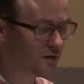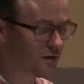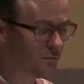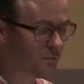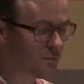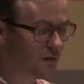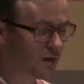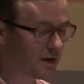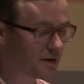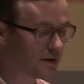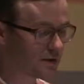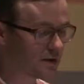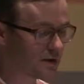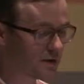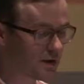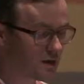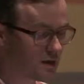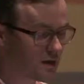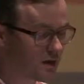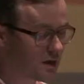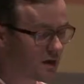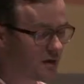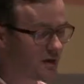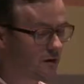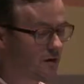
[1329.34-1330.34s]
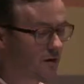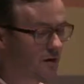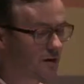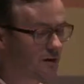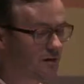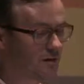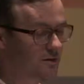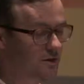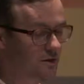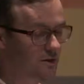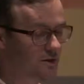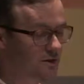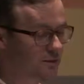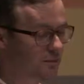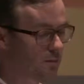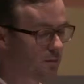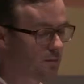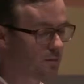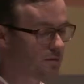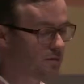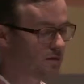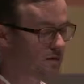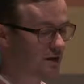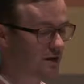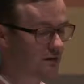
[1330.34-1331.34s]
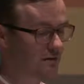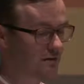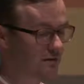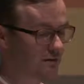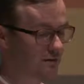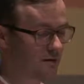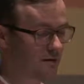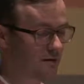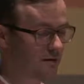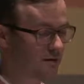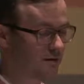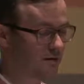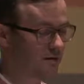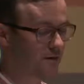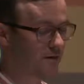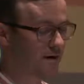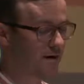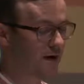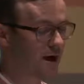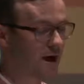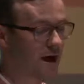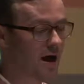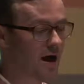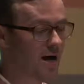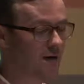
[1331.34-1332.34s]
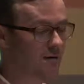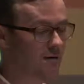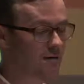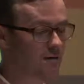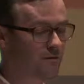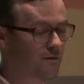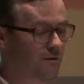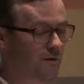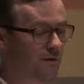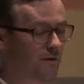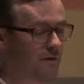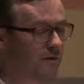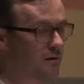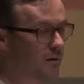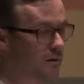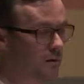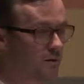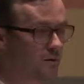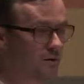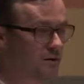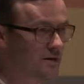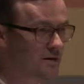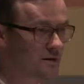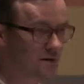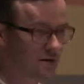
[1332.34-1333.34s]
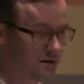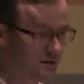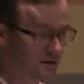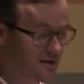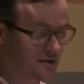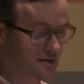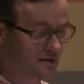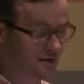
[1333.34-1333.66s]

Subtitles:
of pitch when transposed at very high or very low is